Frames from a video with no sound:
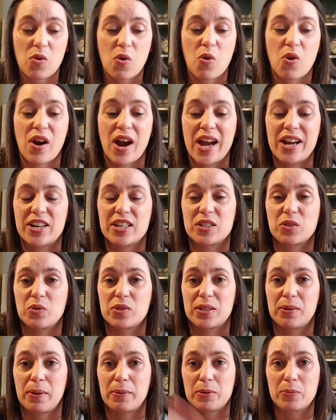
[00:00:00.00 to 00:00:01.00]
Or I just will
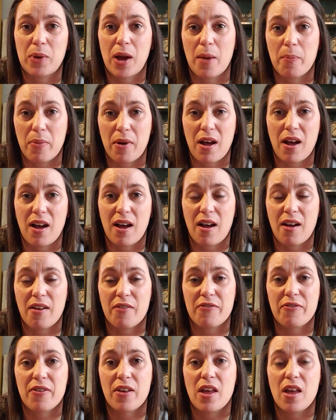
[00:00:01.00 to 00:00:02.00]
sometimes pop
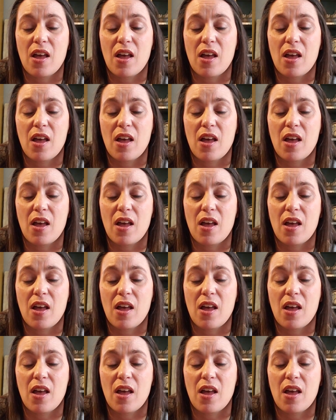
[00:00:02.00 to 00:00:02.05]
off.